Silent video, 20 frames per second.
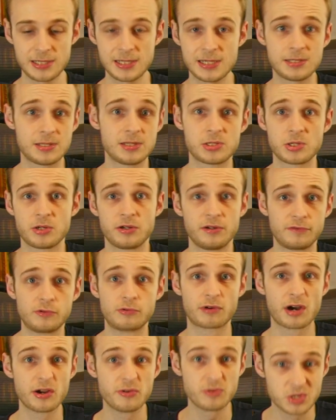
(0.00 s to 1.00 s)
is the sort of
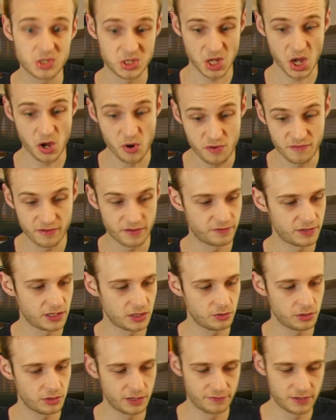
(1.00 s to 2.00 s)
gross
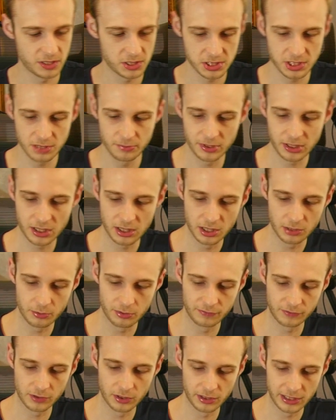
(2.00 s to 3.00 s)
overview of the stomach that
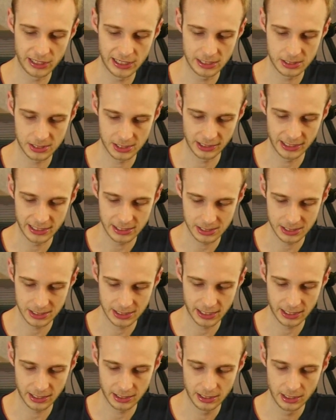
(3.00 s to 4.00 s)
we've got here. So let's
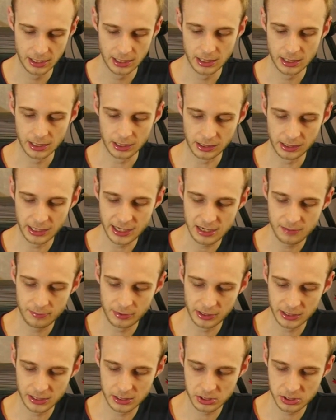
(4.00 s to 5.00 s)
start
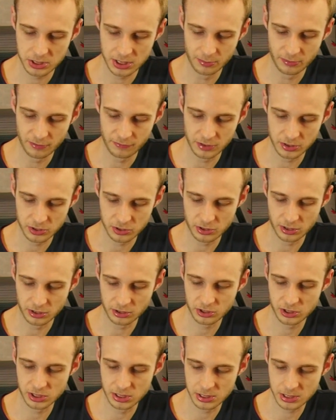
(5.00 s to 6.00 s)
labeling some of the
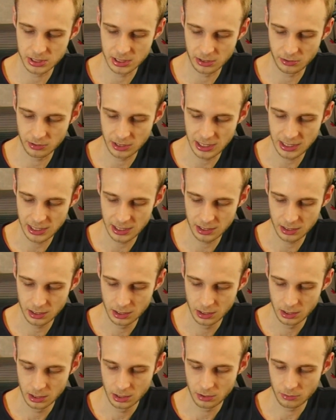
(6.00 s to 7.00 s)
structures. So here
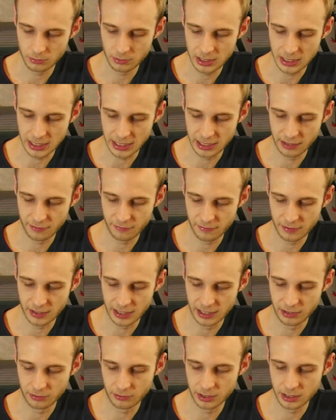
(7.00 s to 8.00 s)
we have
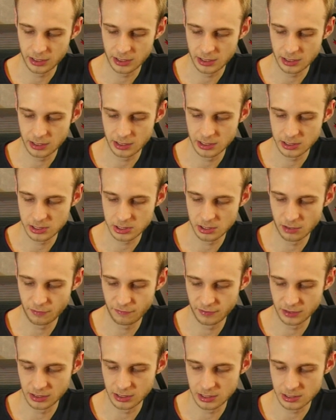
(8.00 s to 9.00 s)
our
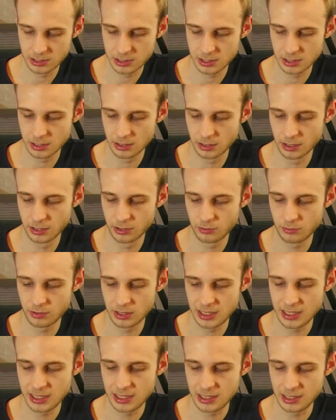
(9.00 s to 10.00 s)
esophagus,
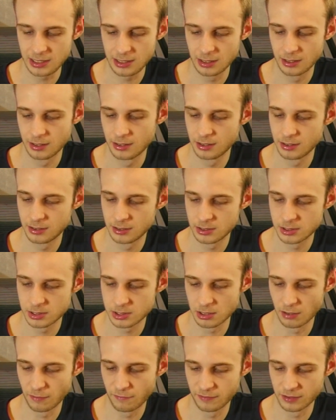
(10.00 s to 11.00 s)
OE
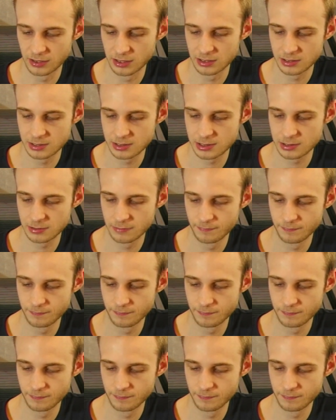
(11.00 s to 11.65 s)
esophagus,